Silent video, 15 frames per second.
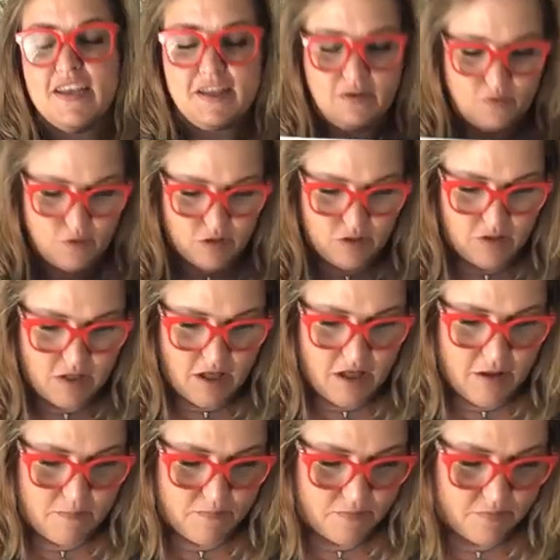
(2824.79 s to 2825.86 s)
it in.
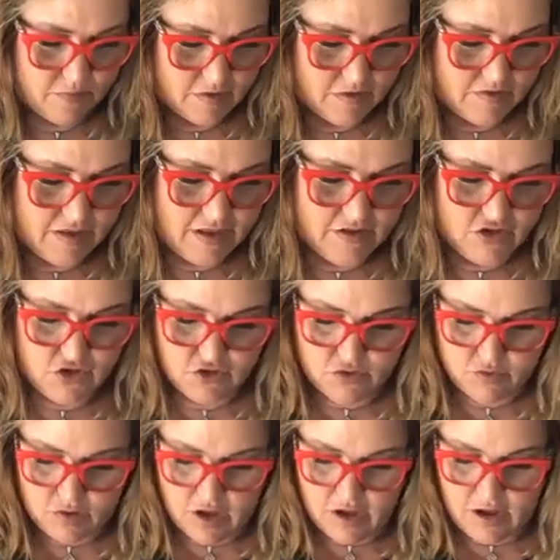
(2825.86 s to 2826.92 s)
We'll send
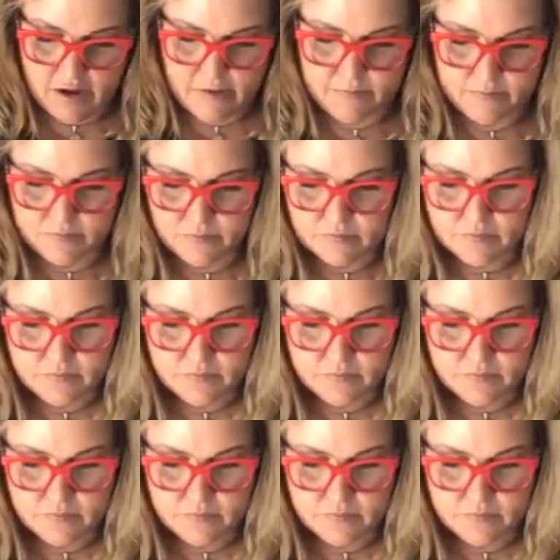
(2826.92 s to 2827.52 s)
you a